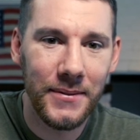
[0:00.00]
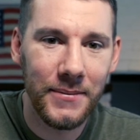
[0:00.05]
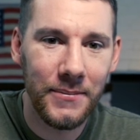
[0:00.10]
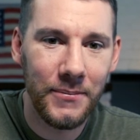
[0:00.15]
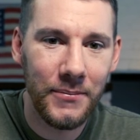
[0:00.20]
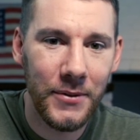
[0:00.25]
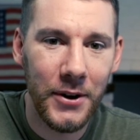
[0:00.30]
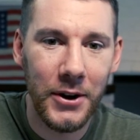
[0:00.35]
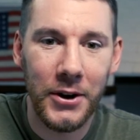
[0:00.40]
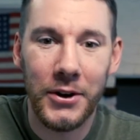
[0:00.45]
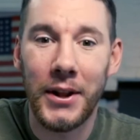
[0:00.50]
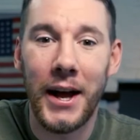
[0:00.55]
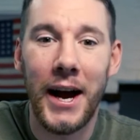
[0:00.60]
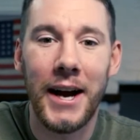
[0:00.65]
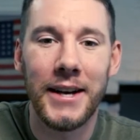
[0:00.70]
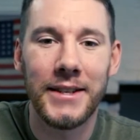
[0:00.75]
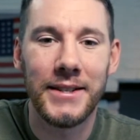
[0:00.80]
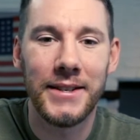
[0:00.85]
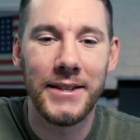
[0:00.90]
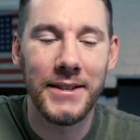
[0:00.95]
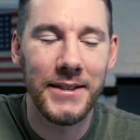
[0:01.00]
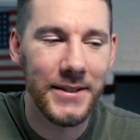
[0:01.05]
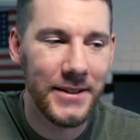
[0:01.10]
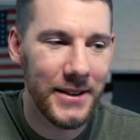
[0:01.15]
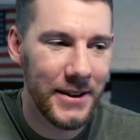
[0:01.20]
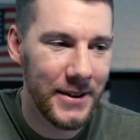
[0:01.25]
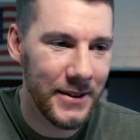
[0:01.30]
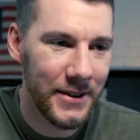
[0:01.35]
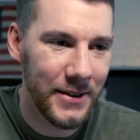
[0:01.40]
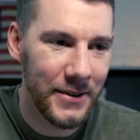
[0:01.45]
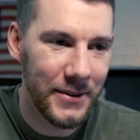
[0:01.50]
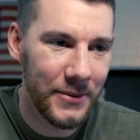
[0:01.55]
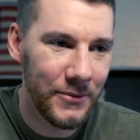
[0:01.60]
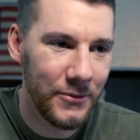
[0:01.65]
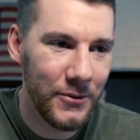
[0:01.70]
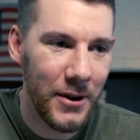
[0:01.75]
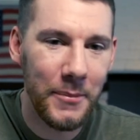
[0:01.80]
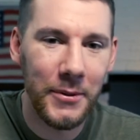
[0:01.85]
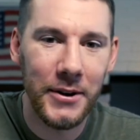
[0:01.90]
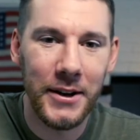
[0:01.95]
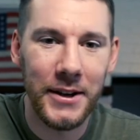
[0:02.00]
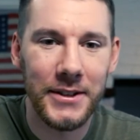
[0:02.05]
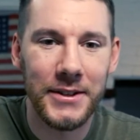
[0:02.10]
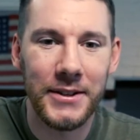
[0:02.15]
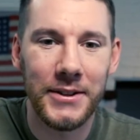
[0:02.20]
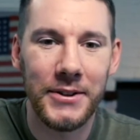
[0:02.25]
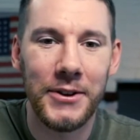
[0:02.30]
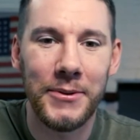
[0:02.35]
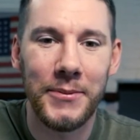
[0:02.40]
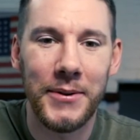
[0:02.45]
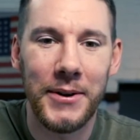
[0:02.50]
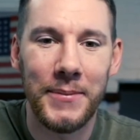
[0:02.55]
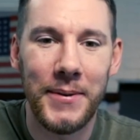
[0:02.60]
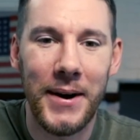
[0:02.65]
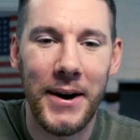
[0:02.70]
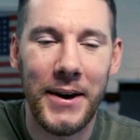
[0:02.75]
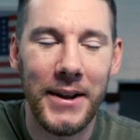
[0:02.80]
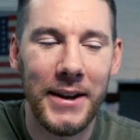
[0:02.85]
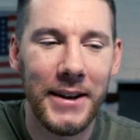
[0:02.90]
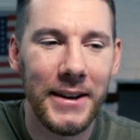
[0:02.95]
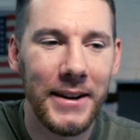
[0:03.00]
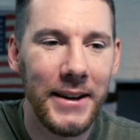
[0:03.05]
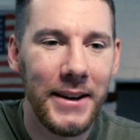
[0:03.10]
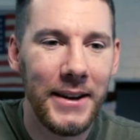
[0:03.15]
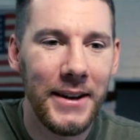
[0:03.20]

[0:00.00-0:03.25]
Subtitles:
their classes and reminisce a little bit about it,